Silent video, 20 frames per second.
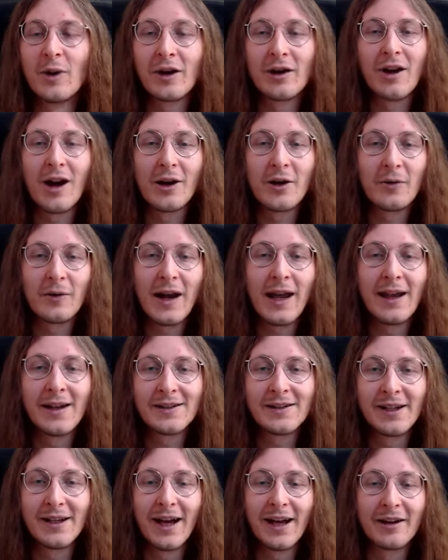kind of
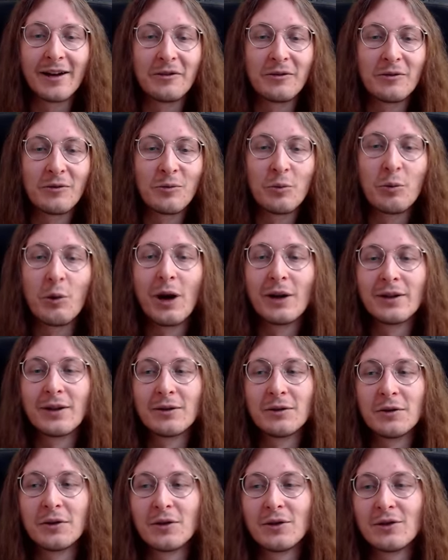lazy and wanted
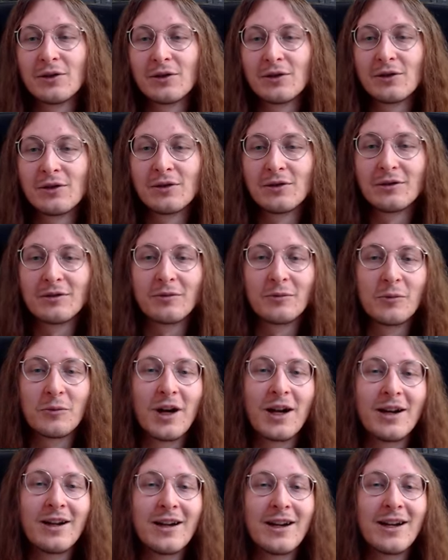to
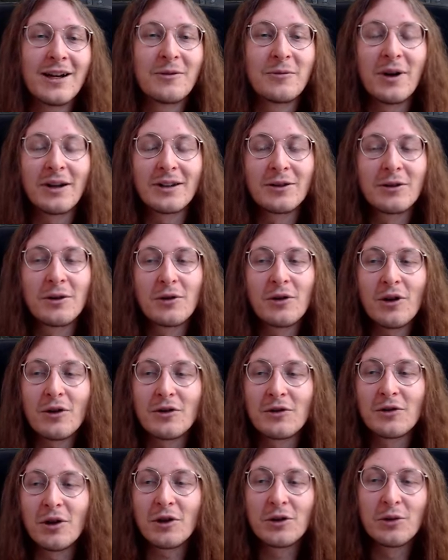
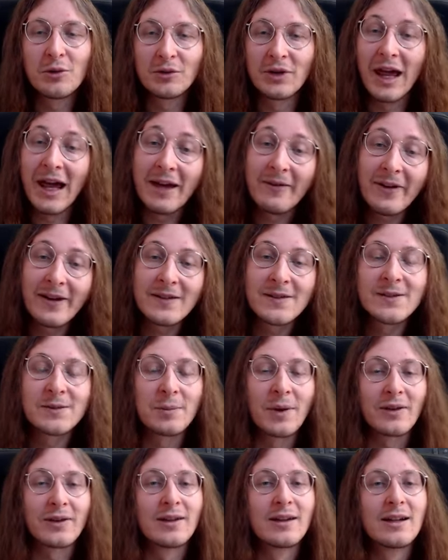not do the events. But